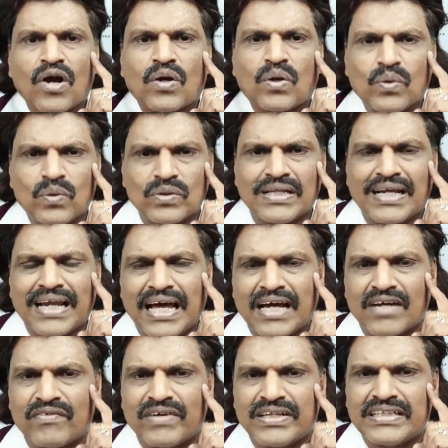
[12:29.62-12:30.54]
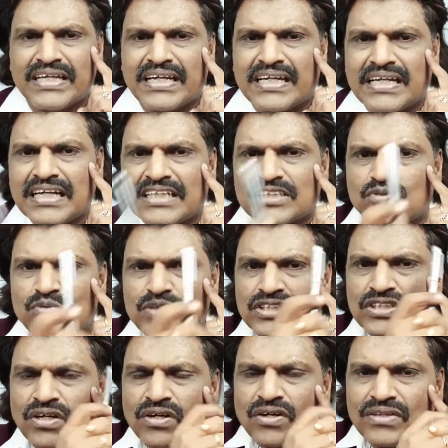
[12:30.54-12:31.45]
to the language areas,
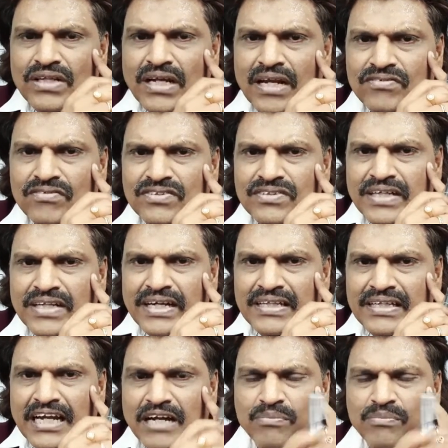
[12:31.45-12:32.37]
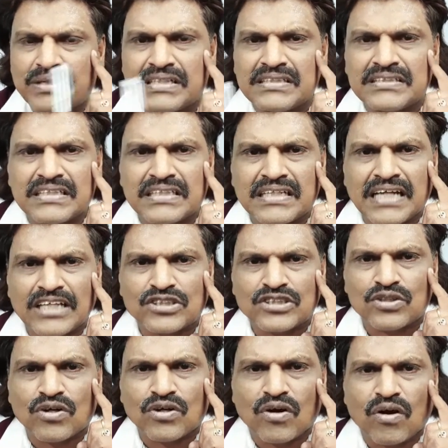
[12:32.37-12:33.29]
which are on the left side. That means it has
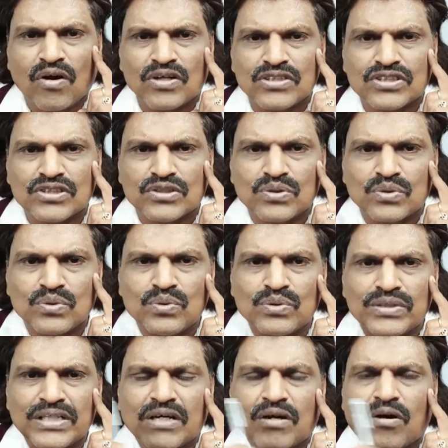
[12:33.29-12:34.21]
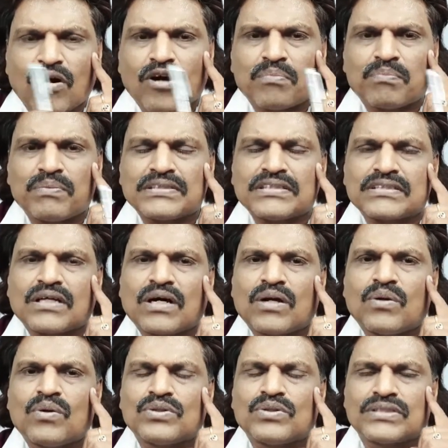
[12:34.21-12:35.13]
to cross through the corpus
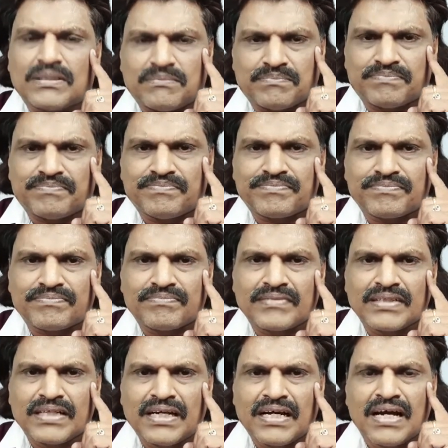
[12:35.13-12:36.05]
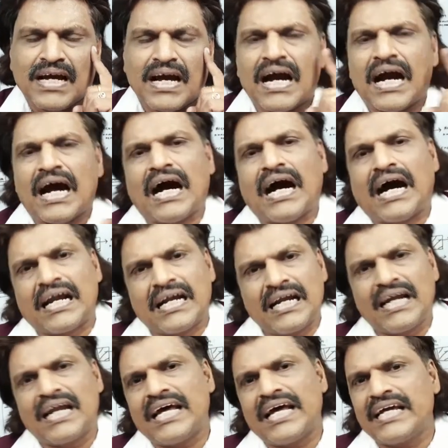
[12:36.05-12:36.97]
callosum.
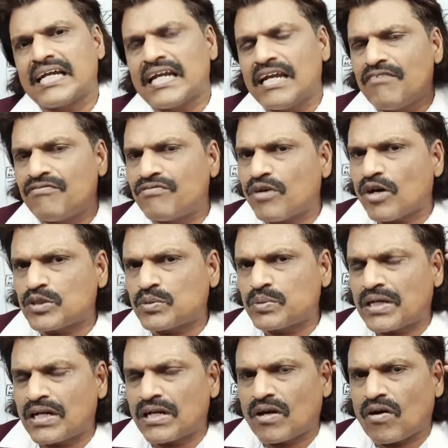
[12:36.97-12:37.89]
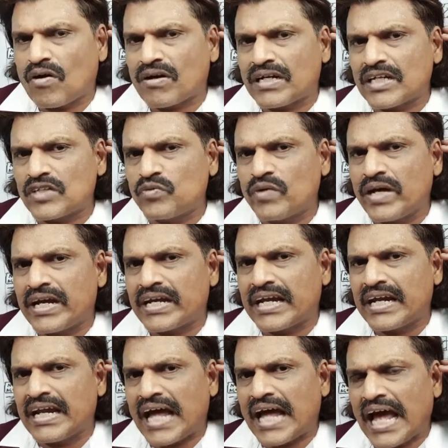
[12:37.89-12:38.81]
Unlike left occipital cortex, where it
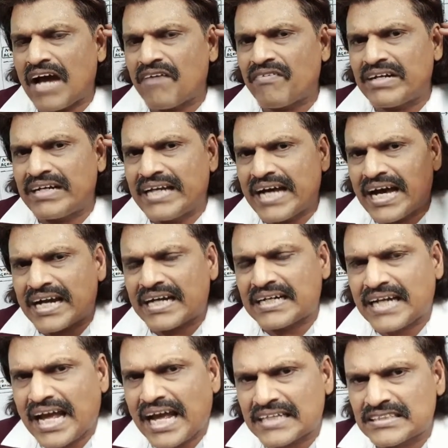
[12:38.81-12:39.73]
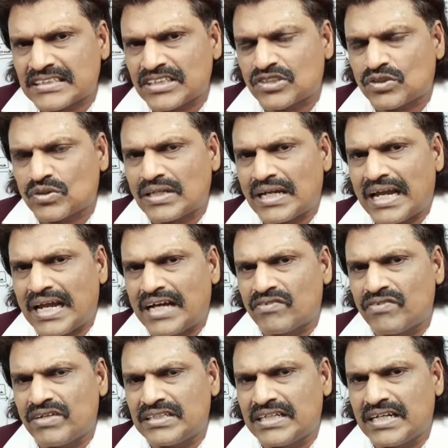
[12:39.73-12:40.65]
can have a direct access to the
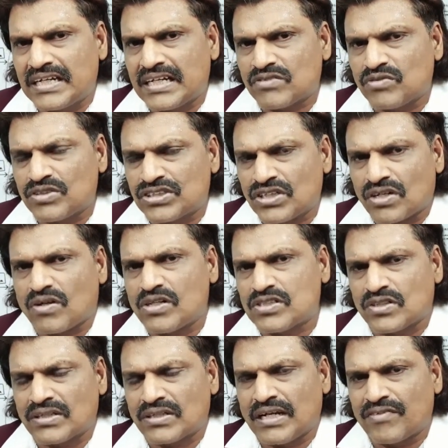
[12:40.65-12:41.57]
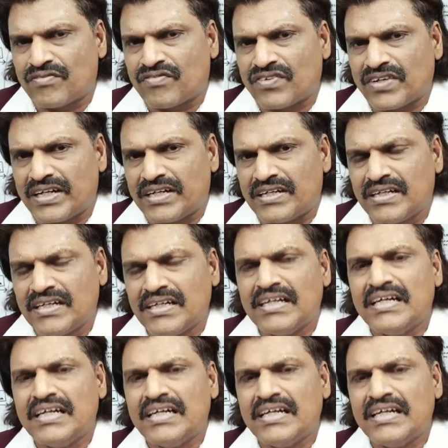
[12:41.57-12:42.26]
language areas, which are also on the left side,